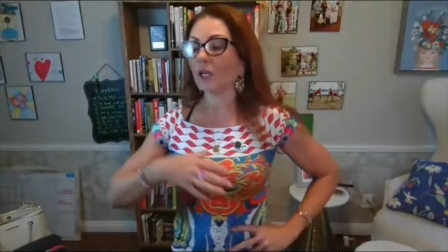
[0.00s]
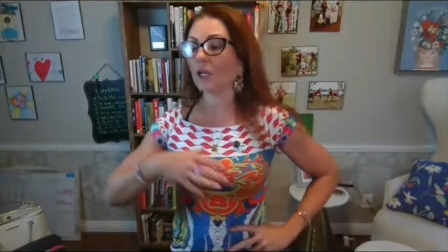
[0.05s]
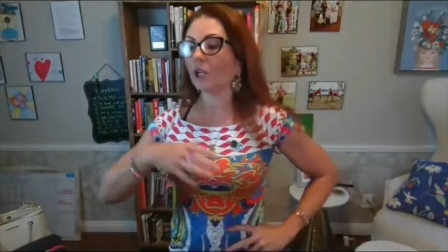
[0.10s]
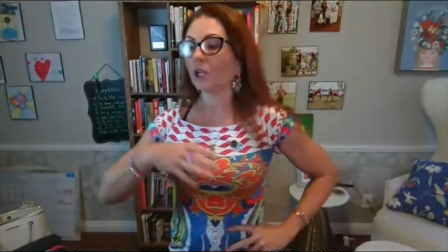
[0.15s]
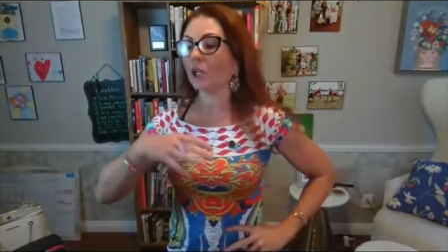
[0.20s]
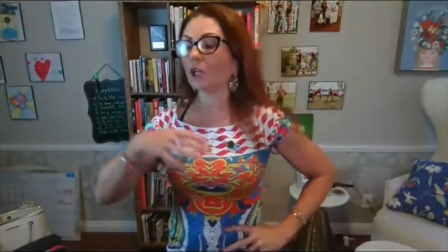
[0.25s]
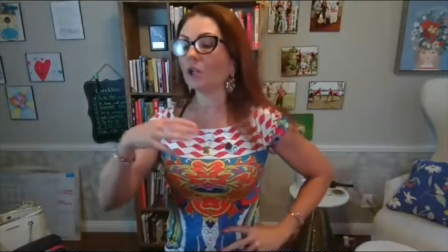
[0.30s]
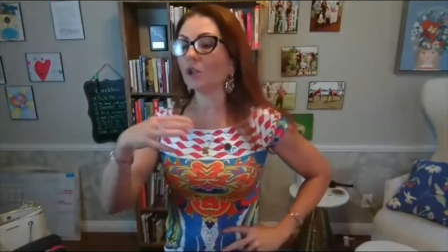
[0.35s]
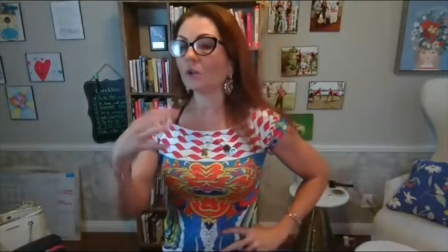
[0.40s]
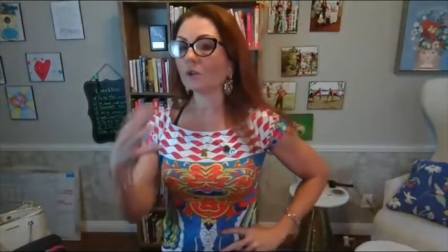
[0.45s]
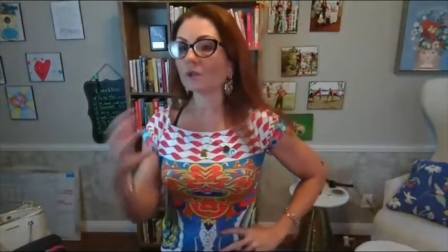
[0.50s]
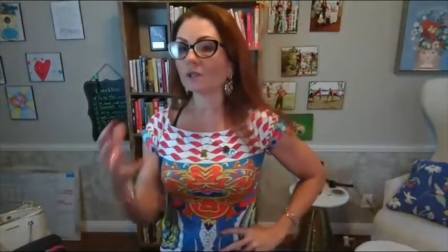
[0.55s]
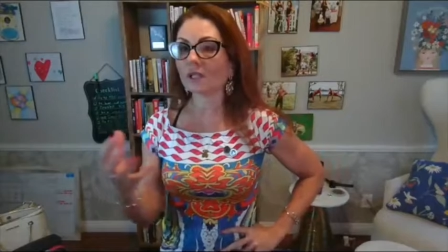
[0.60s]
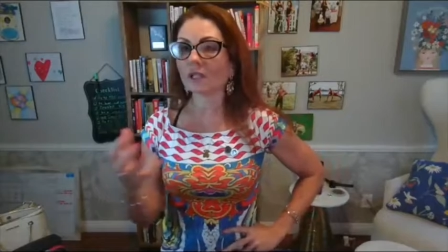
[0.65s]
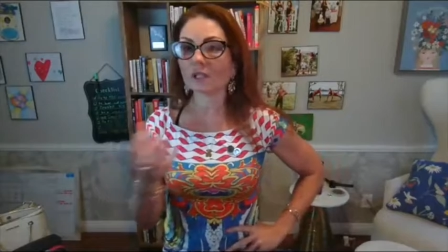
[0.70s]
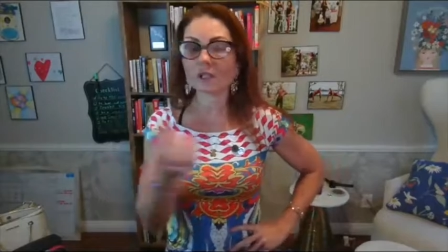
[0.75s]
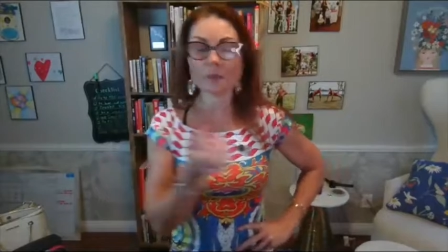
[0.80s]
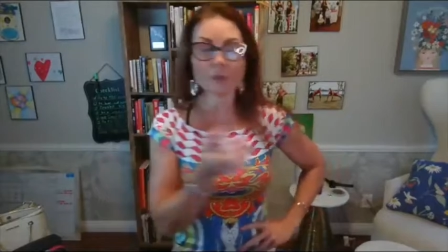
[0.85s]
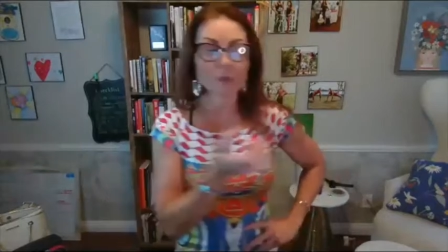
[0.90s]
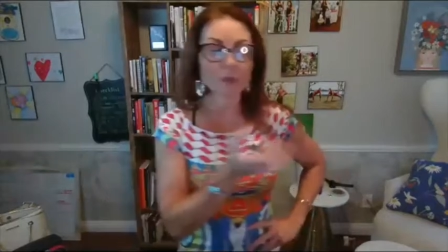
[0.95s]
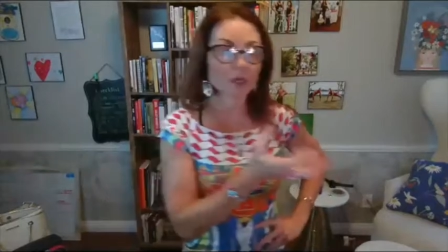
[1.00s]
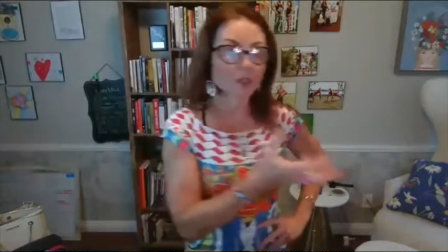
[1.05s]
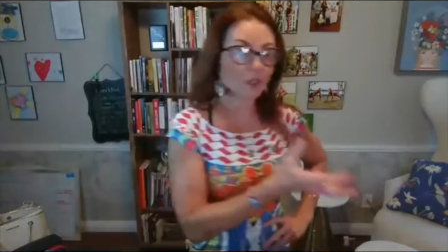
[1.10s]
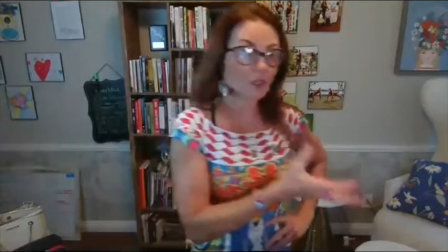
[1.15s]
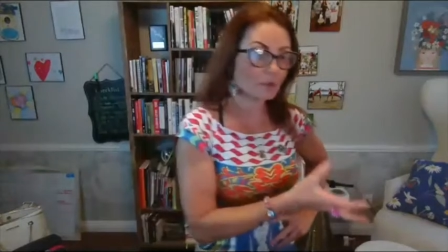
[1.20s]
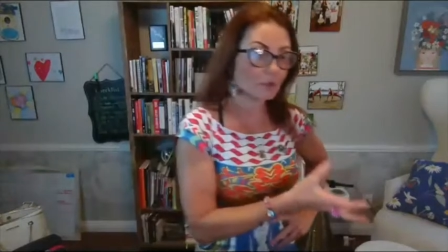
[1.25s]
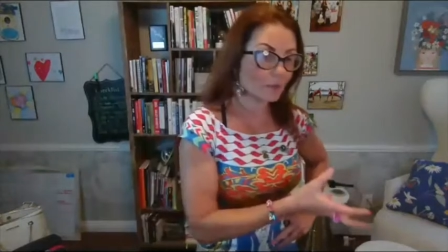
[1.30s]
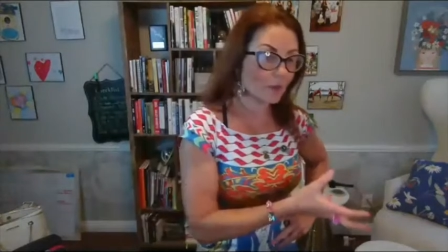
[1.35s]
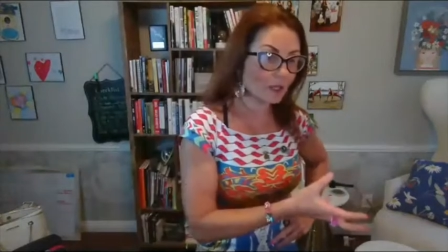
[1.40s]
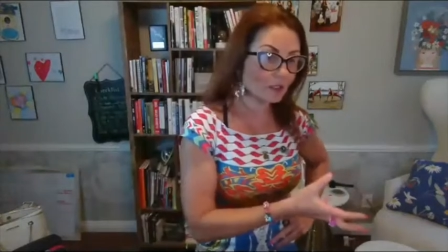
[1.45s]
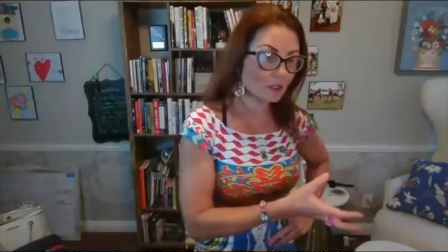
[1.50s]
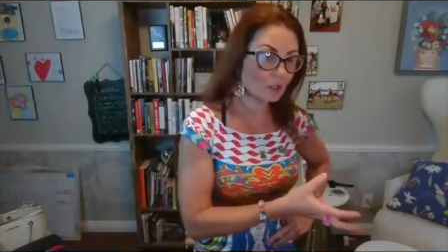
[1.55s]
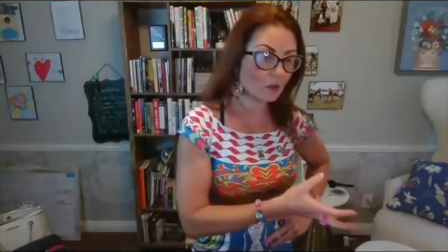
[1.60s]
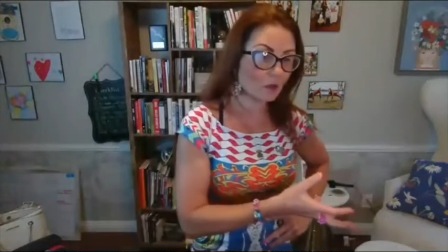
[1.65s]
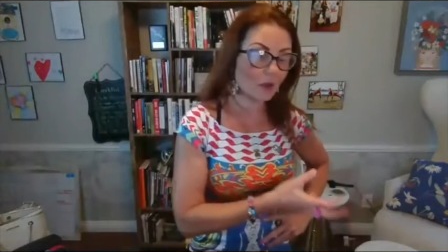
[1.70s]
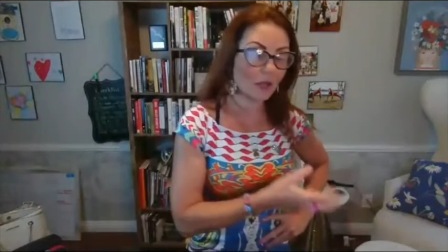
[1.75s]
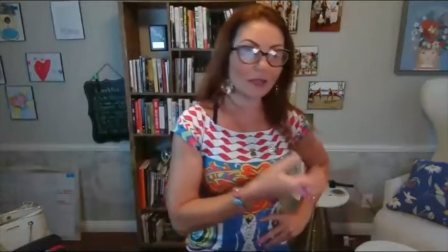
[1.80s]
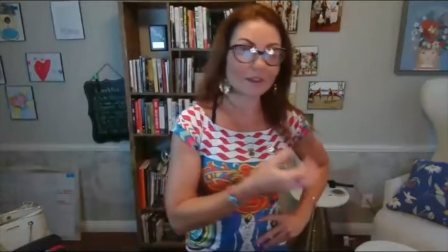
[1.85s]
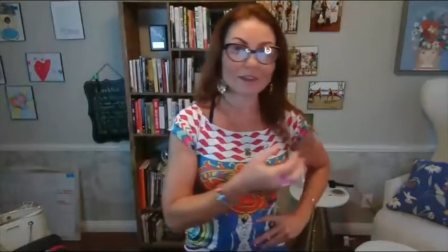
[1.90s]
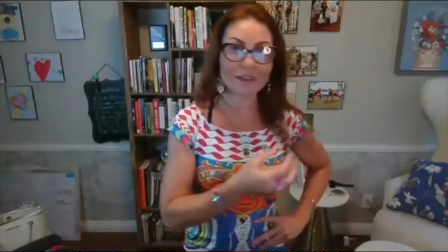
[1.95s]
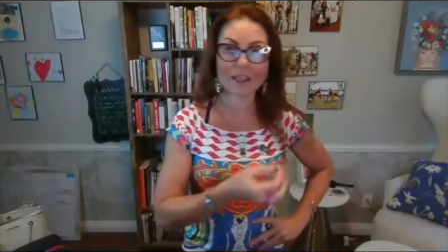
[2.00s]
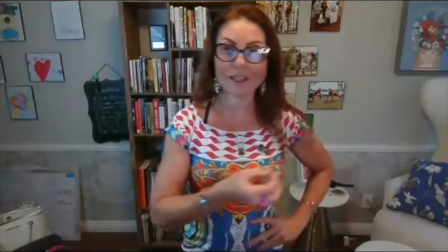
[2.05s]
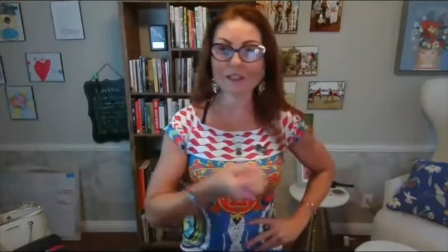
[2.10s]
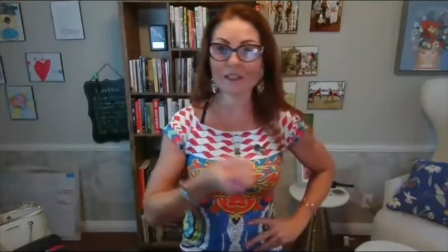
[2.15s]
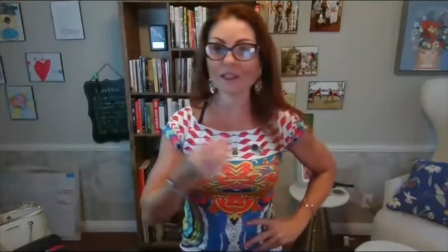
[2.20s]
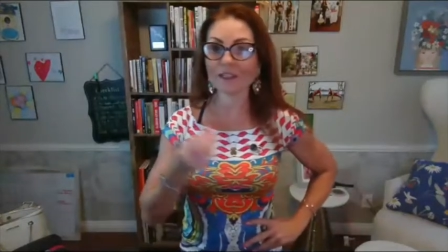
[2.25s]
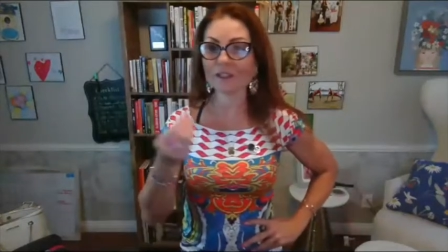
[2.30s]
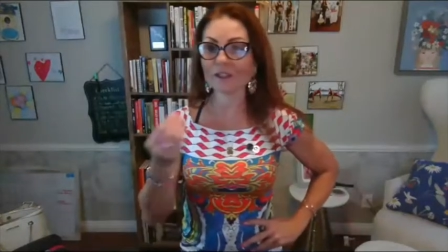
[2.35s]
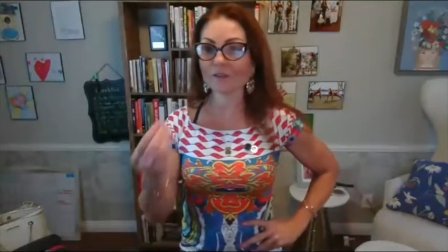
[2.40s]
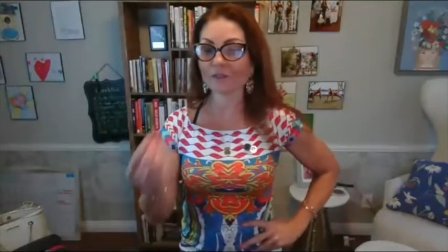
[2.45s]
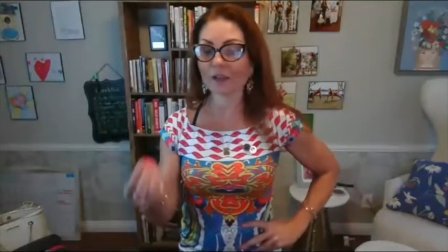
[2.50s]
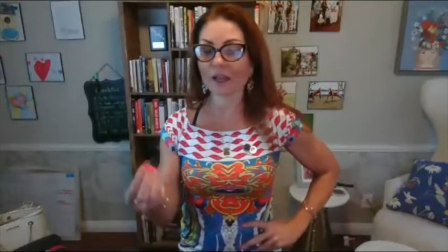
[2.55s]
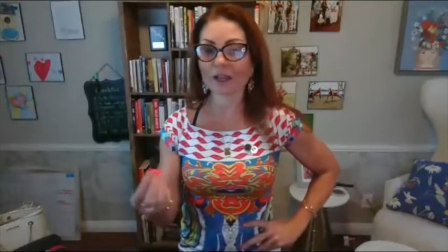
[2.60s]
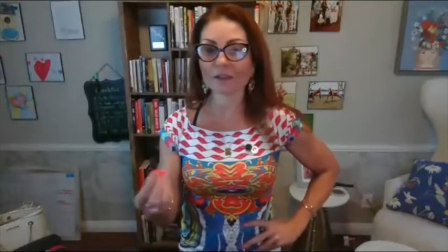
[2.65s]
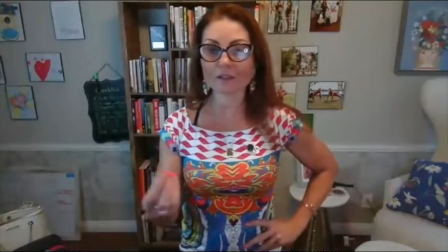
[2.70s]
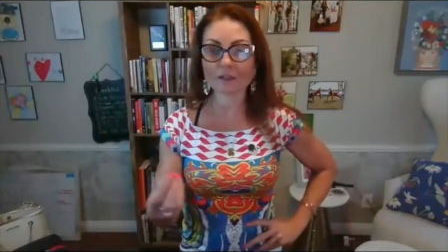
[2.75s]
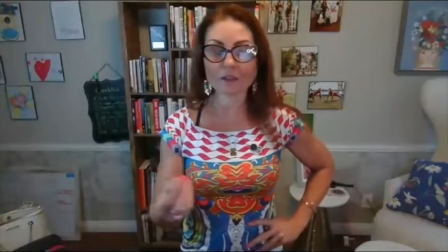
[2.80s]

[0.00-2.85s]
losing the precious muscle and gaining the fat.